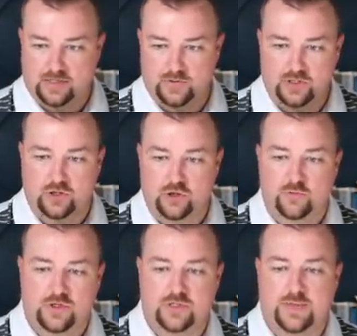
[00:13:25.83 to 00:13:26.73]
There was a
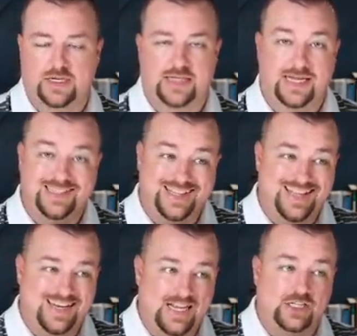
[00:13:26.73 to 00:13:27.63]
numerous amount of days, and
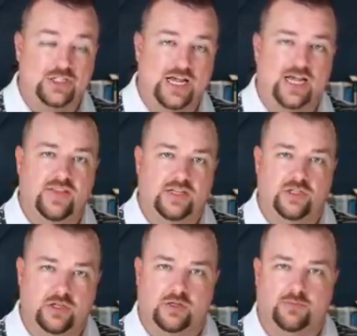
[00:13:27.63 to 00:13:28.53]
then each day they took,